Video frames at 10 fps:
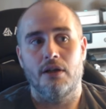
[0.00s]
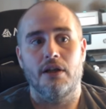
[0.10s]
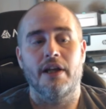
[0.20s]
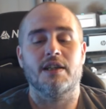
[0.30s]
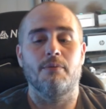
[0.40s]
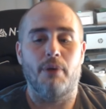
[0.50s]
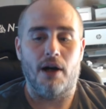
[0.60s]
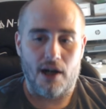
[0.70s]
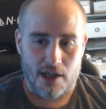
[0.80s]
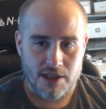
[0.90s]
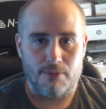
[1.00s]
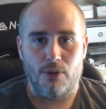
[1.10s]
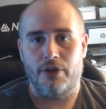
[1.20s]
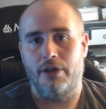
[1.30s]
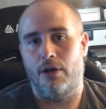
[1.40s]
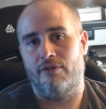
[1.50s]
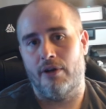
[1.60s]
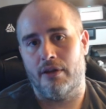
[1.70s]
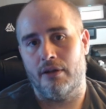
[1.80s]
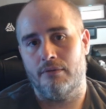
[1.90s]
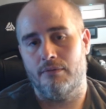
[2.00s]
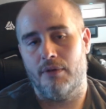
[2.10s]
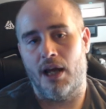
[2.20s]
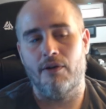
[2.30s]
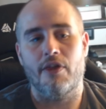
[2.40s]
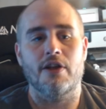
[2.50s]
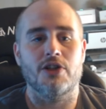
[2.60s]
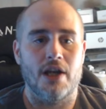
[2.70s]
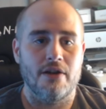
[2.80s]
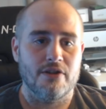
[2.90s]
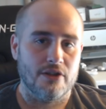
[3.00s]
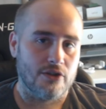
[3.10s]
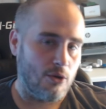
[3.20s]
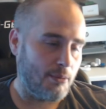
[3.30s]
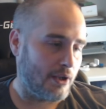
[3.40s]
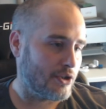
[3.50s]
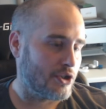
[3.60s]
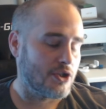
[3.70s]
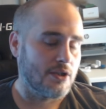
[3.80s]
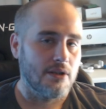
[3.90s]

it's impossible to know everything. Everything changes so much.